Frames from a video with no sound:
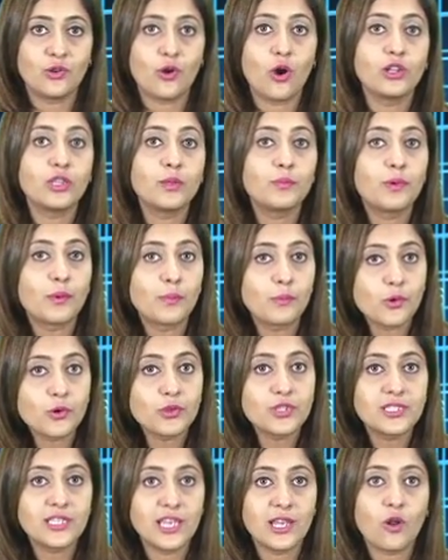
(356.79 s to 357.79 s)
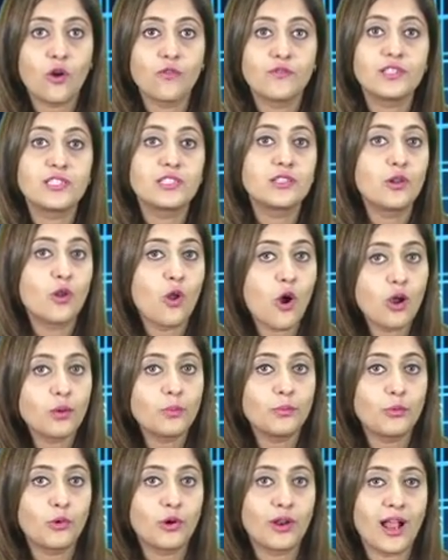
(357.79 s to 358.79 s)
on the proposed sale of its long
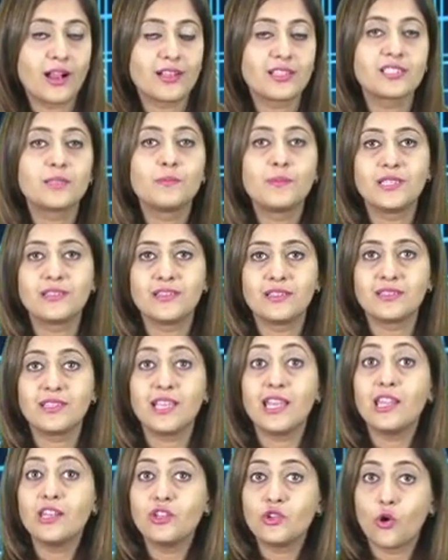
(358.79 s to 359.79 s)
products business in